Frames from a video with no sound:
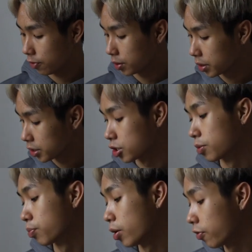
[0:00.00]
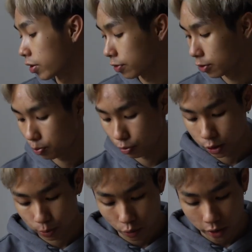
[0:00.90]
a foundation perfect for
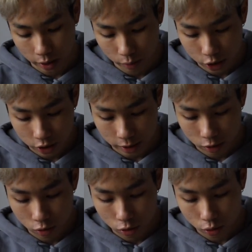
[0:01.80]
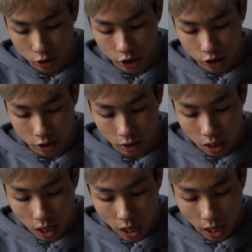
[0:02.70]
spring, which is like the Neutrogena
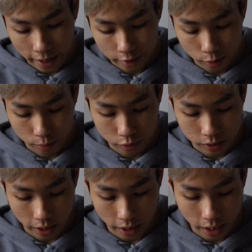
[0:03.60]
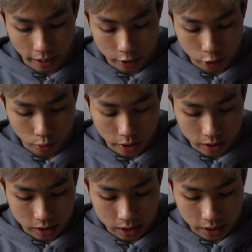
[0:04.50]
Hydro Boost
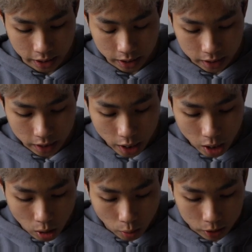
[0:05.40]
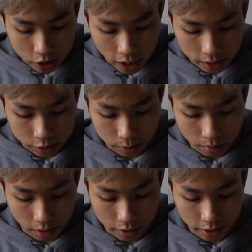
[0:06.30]
Hydrating Tint, which has
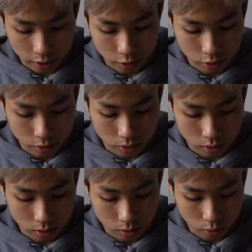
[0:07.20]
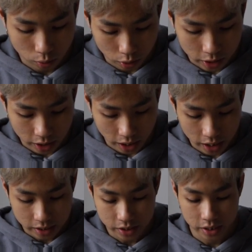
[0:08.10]
some hyaluronic
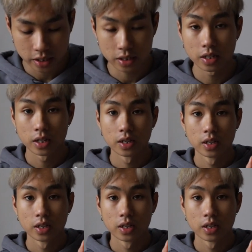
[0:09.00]
acid.